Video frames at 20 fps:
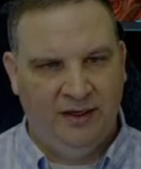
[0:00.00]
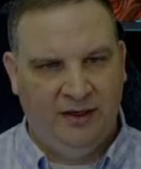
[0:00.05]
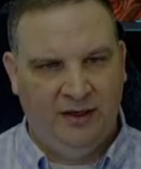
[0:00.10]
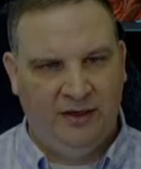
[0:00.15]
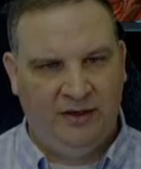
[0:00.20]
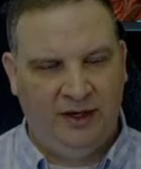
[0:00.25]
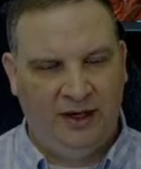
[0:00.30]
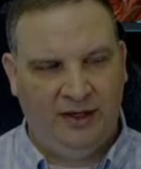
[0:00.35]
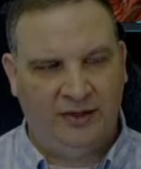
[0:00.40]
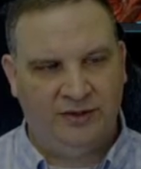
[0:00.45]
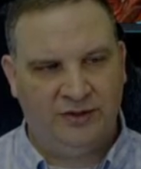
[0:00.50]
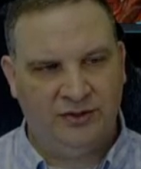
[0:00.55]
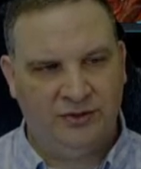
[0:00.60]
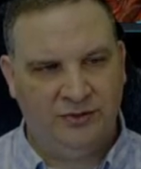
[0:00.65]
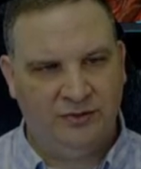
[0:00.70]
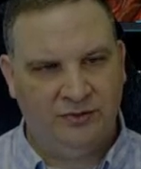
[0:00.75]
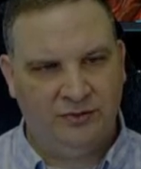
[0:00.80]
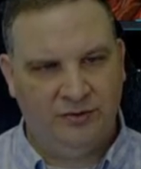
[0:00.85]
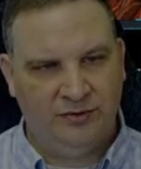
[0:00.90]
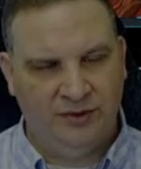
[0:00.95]
All right,
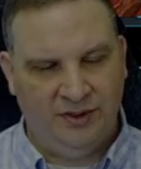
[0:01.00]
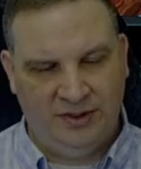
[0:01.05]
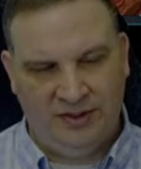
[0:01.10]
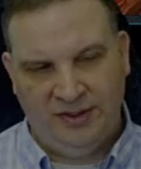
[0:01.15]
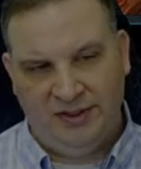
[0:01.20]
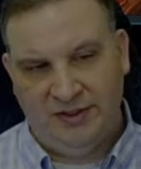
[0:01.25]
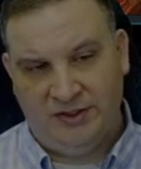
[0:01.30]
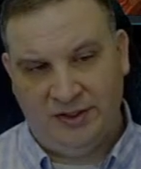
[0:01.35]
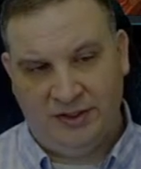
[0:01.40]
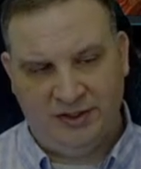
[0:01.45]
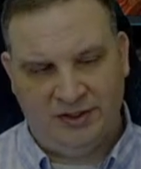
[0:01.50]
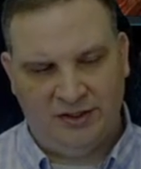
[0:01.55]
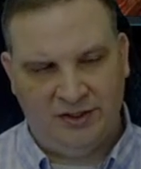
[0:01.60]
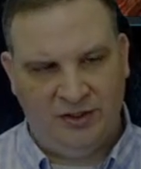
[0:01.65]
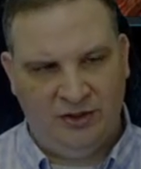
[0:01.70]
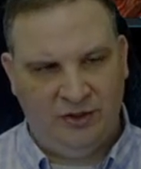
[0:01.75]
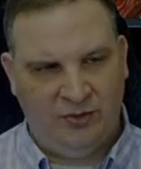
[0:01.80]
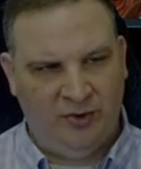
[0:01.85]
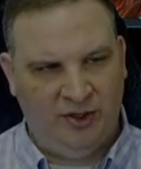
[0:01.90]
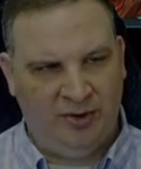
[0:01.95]
so uh, it's just that
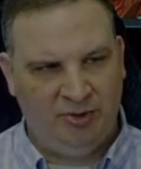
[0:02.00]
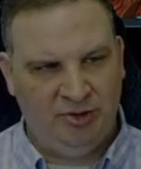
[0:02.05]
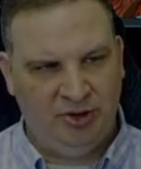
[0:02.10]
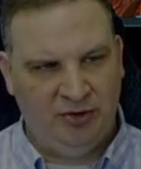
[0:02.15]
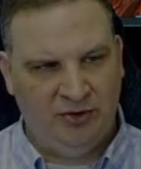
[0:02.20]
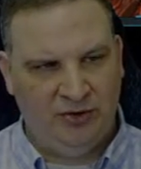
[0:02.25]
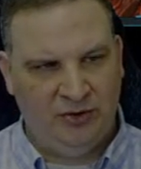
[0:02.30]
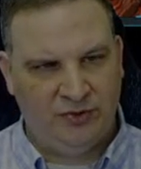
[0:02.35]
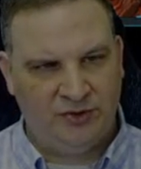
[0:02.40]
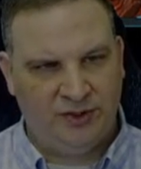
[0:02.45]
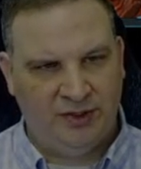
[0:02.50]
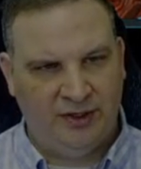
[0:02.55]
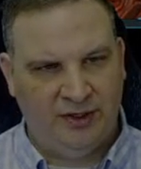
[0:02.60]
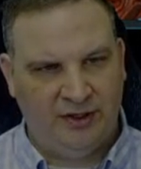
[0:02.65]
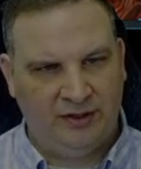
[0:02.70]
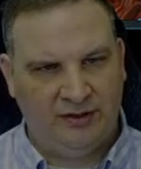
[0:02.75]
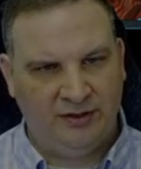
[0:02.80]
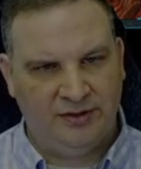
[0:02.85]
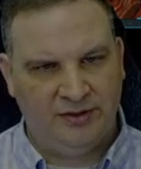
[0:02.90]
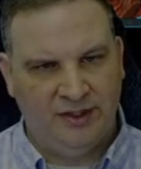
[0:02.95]
you don't want to build those
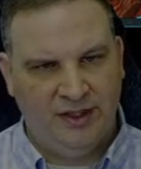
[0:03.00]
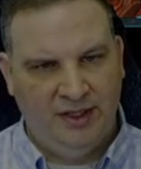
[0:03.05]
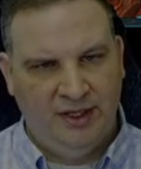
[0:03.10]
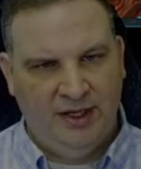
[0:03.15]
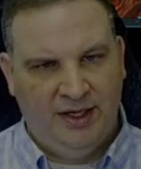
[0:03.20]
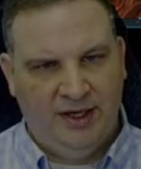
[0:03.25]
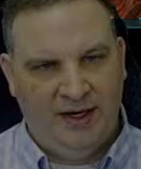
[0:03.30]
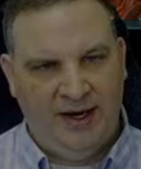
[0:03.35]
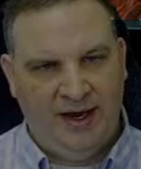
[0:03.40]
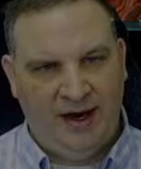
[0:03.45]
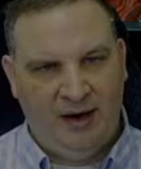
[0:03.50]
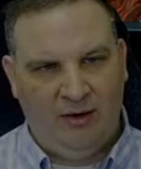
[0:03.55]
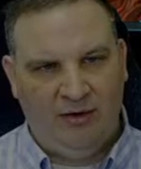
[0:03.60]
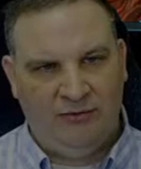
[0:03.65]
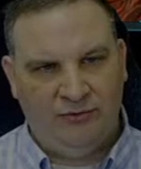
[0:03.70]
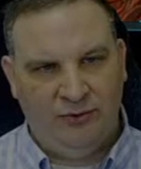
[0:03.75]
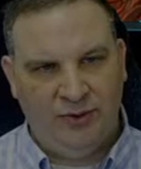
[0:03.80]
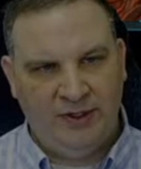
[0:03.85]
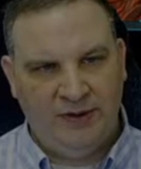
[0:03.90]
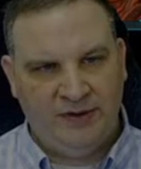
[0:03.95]
characters. Now,
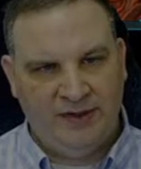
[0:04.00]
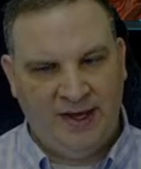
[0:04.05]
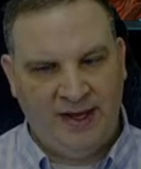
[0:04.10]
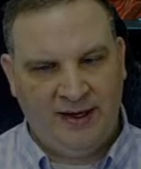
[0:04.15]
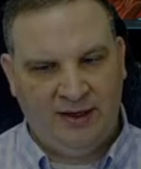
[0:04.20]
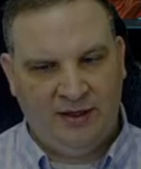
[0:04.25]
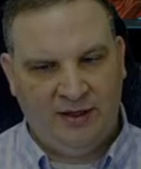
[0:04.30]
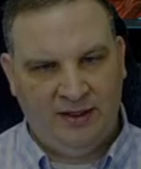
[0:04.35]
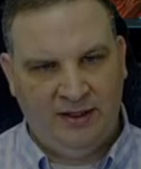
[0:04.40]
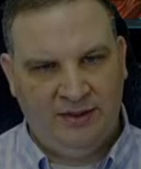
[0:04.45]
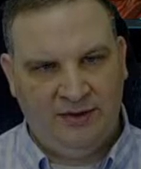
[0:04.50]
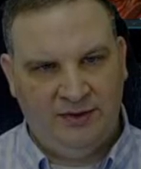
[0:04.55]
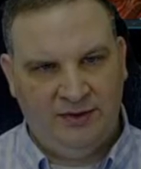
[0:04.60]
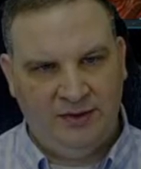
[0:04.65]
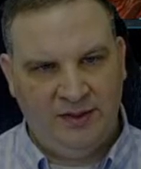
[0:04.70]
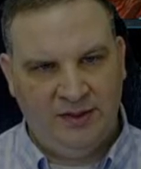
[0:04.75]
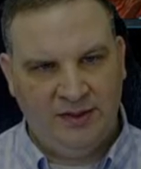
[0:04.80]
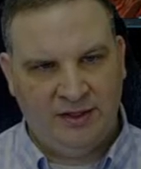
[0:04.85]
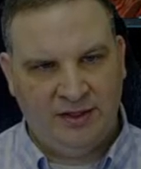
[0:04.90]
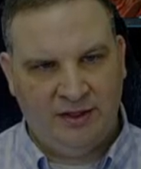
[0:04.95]
if we attack into
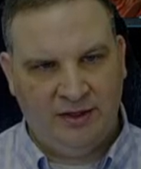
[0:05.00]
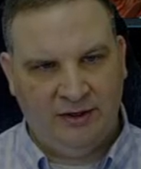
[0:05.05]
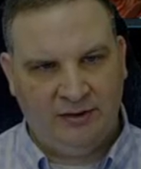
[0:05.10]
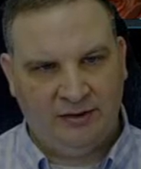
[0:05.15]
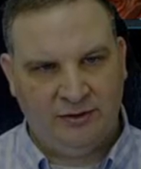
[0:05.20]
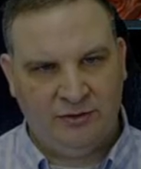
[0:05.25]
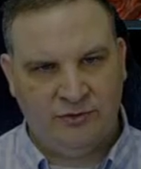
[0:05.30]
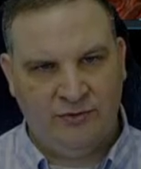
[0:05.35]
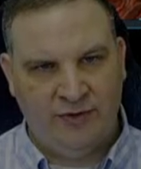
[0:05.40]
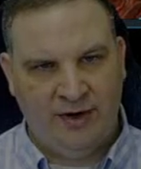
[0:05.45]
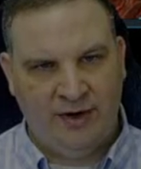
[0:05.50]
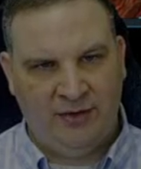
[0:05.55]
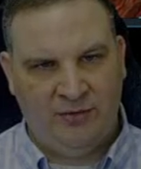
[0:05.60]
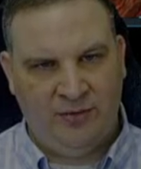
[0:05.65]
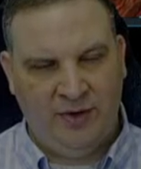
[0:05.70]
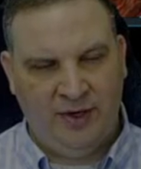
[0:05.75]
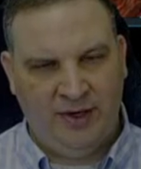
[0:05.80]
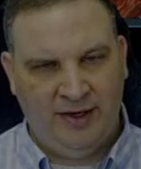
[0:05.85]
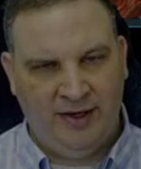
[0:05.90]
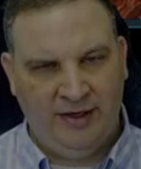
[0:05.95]
these characters right
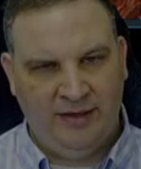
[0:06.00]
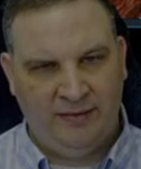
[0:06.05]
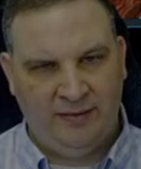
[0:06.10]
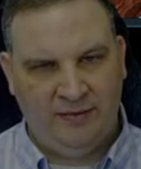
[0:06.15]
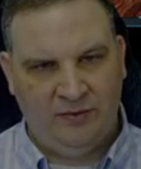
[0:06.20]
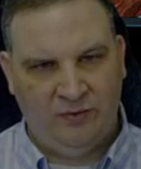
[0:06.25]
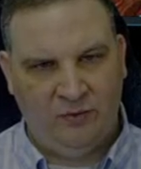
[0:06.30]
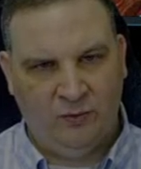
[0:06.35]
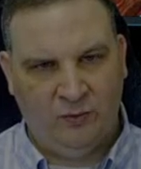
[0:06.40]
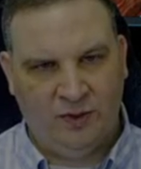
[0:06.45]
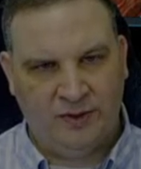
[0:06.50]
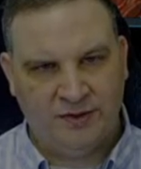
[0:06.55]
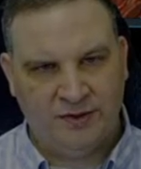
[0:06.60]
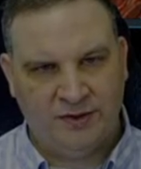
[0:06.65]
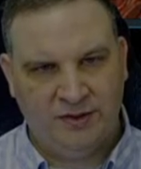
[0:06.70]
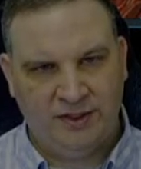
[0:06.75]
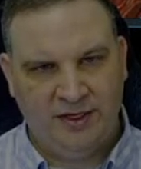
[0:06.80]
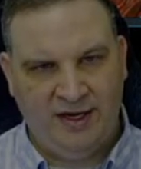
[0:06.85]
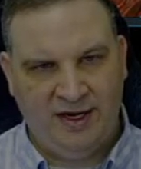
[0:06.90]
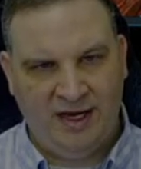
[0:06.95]
away, what's
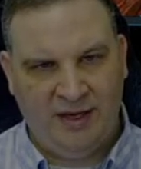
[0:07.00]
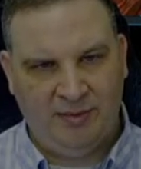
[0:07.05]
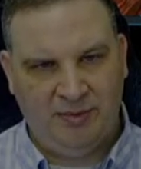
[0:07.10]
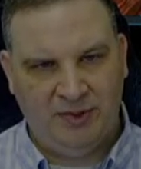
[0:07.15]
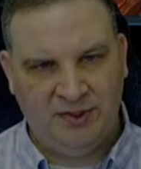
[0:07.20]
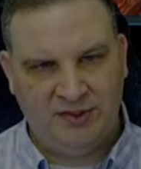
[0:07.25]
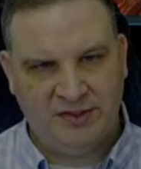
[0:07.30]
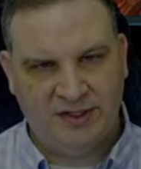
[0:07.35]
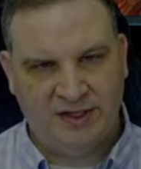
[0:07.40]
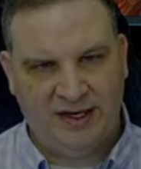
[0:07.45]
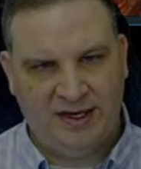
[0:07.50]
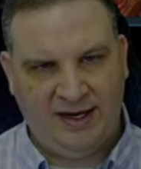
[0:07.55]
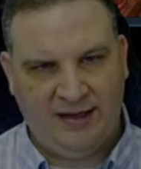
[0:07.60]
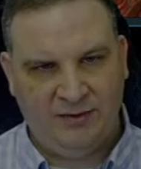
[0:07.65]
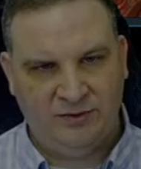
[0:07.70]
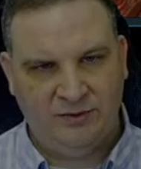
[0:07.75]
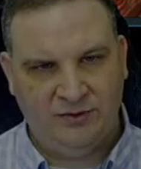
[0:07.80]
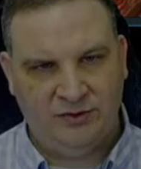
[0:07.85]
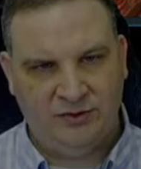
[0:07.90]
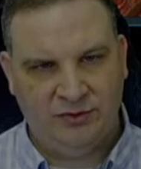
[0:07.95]
going to happen is that
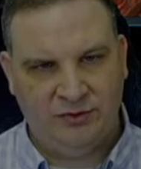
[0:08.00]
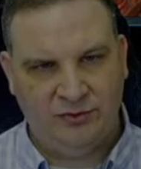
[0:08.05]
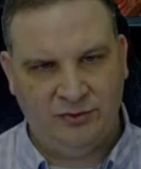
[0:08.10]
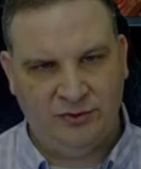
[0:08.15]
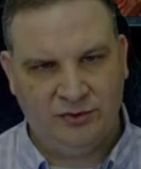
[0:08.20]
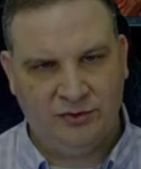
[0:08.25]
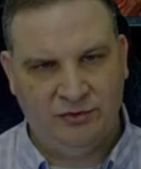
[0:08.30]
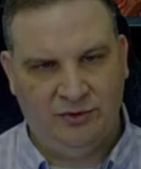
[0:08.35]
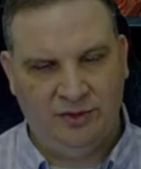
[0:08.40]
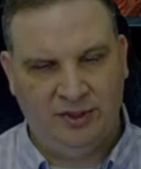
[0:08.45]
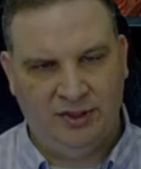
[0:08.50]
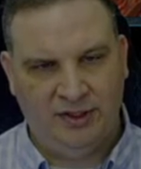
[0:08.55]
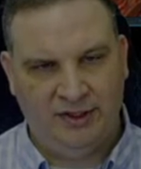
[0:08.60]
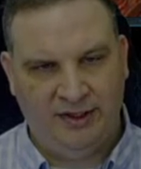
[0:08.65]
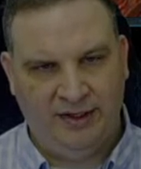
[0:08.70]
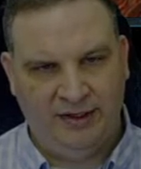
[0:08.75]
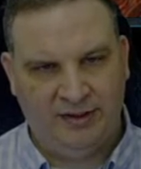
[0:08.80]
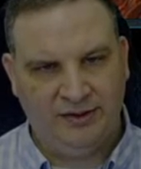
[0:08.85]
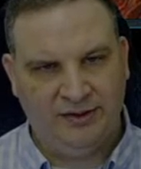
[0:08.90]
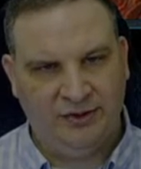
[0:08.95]
Houndstooth is going to
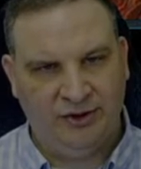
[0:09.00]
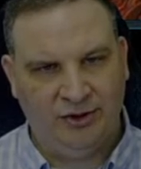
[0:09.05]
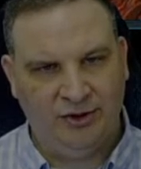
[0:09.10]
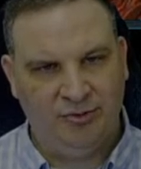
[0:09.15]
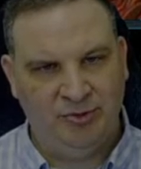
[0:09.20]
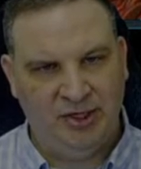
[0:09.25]
get turn